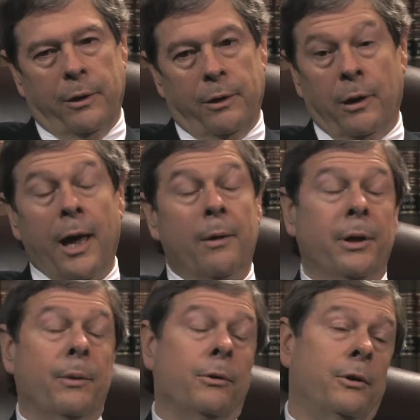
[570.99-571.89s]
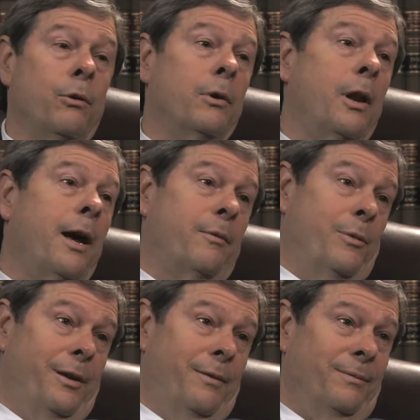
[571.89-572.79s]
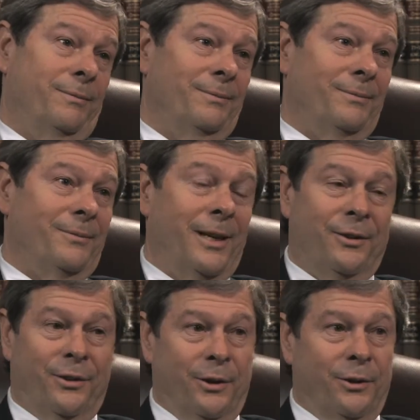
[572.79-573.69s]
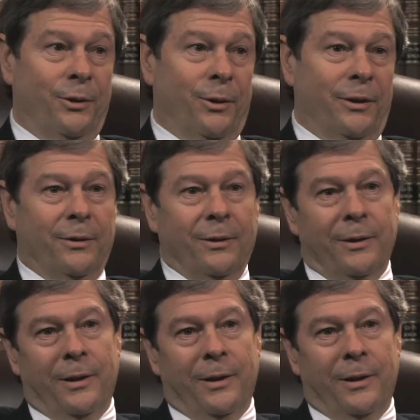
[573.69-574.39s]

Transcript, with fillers: There a lot of people don't like me. That's their choice.